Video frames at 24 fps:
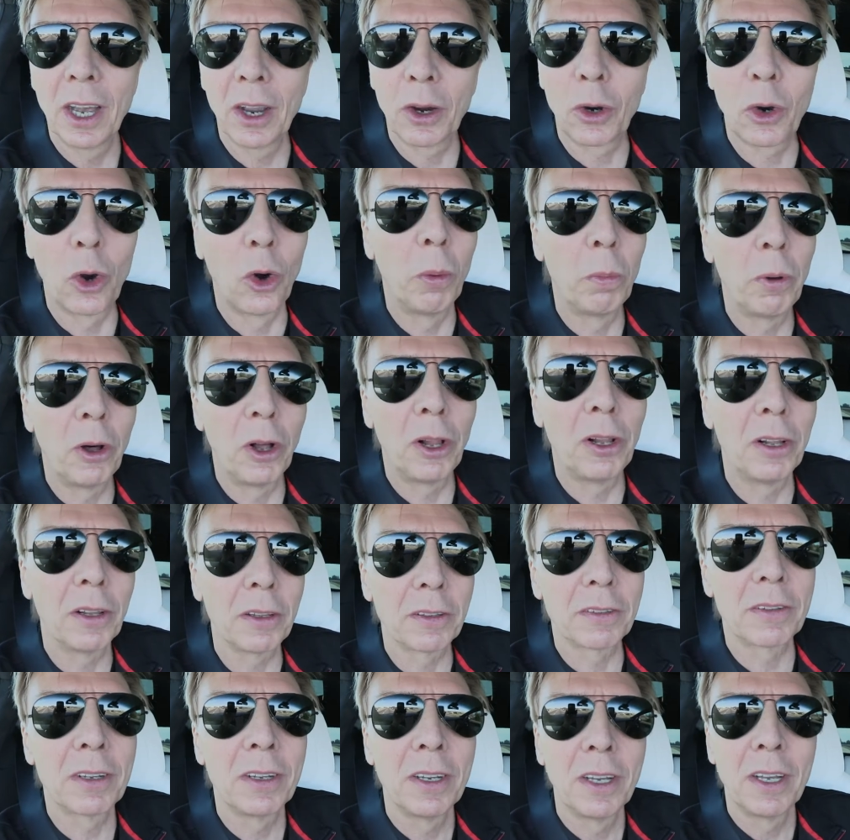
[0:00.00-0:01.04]

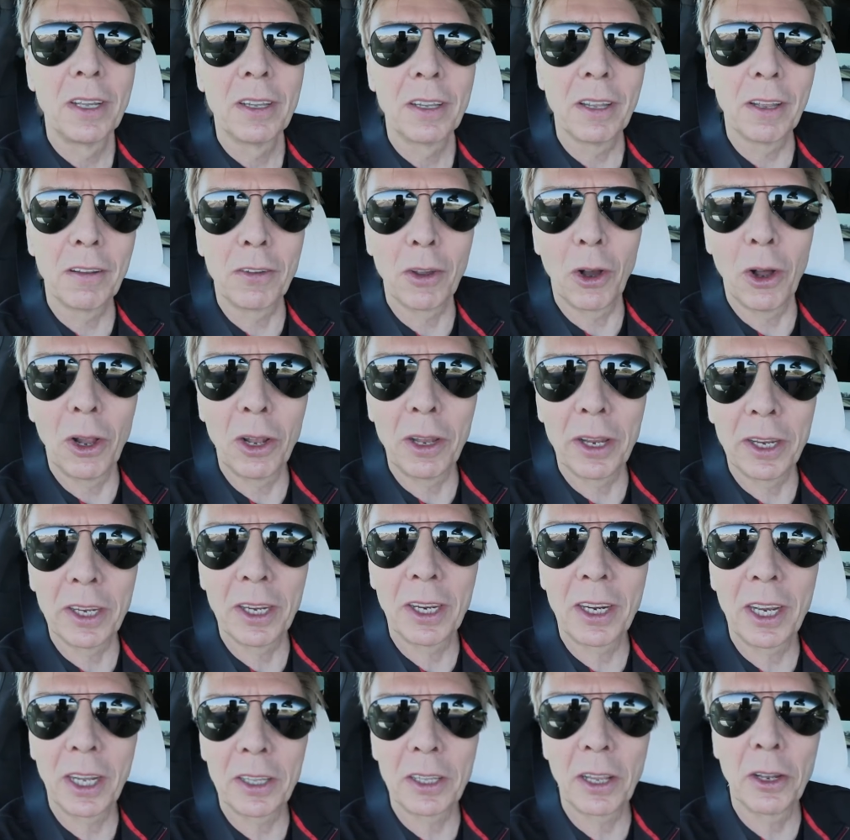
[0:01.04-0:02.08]
cobalt, that's all in
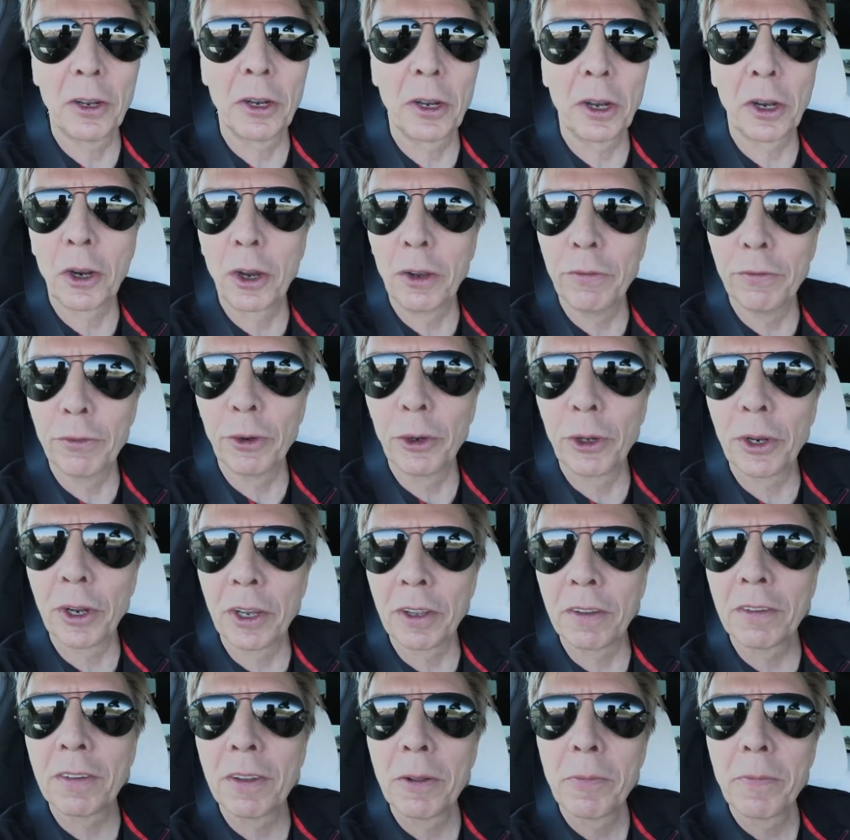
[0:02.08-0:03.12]
catalytic
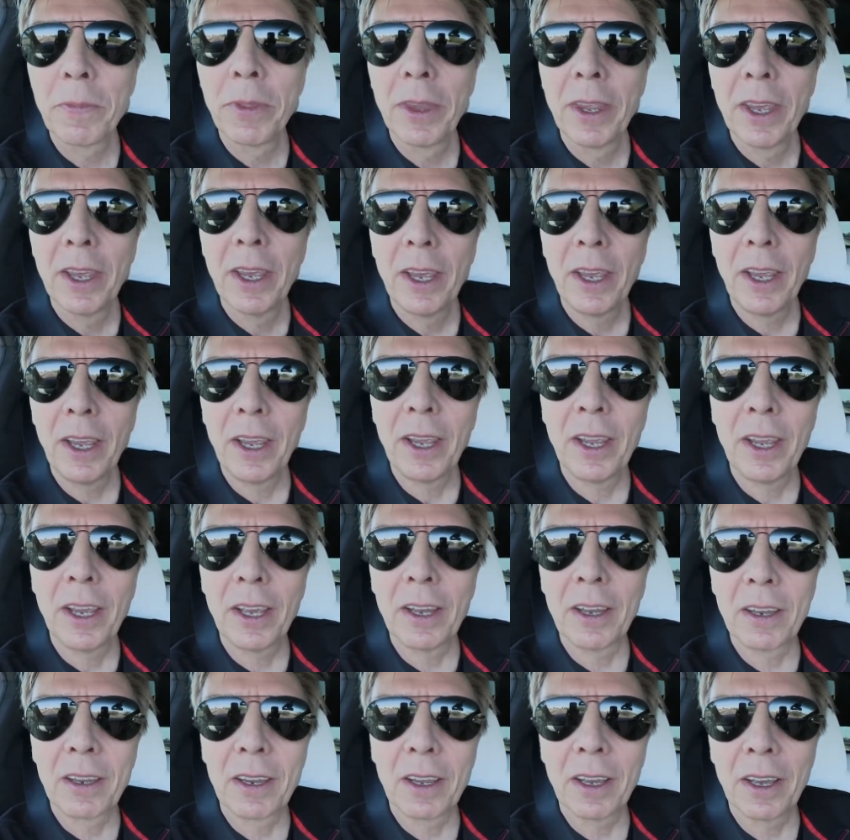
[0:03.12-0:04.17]
converters
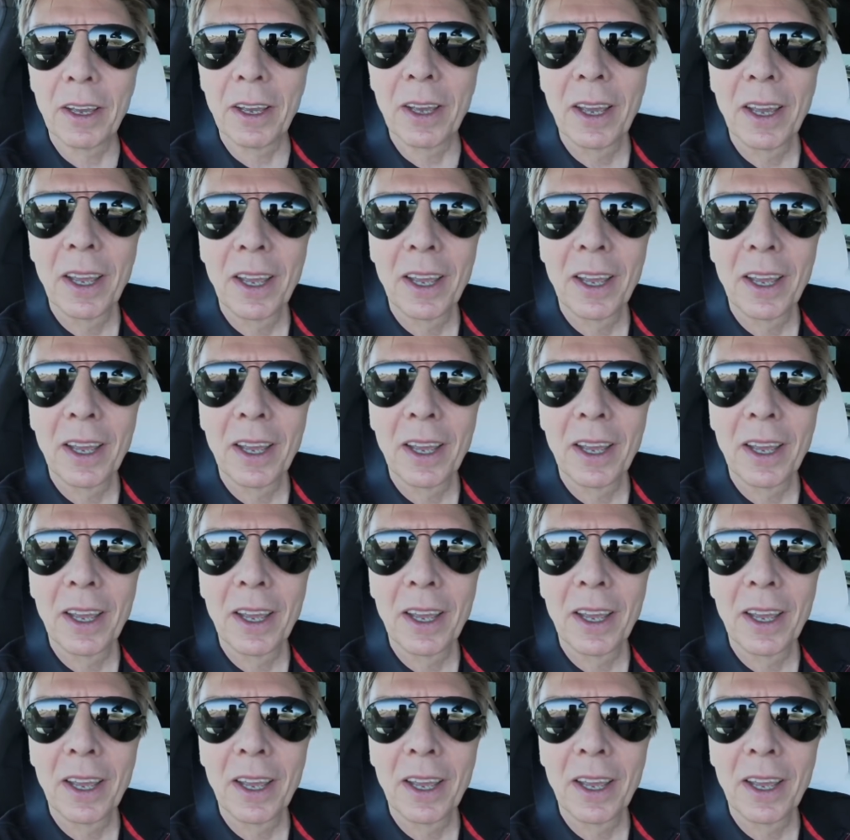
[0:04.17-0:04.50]
and uh,